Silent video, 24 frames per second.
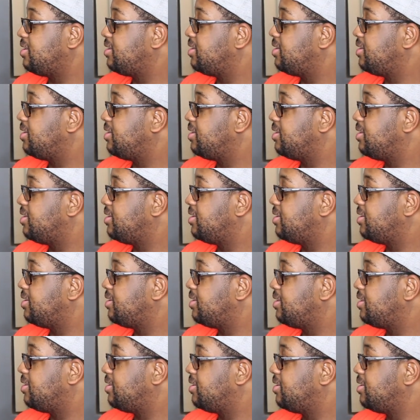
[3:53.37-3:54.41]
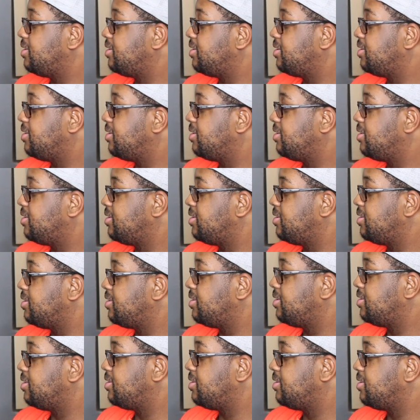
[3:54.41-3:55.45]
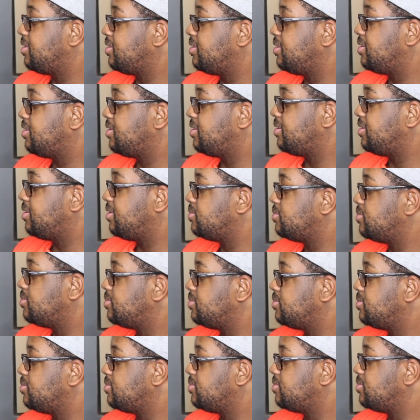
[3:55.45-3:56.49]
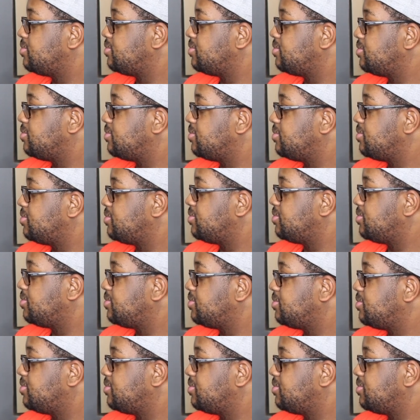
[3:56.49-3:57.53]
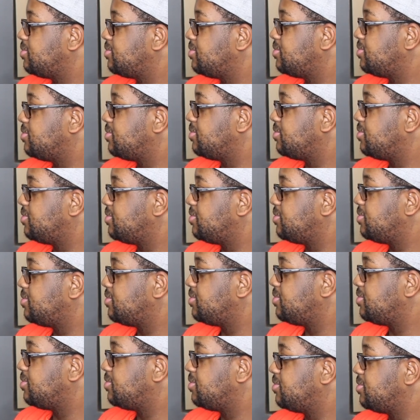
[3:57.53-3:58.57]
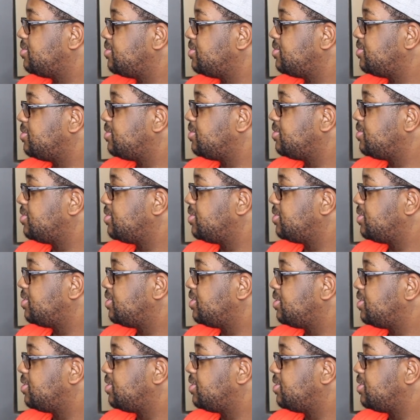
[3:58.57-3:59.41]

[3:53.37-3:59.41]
(no one is talking)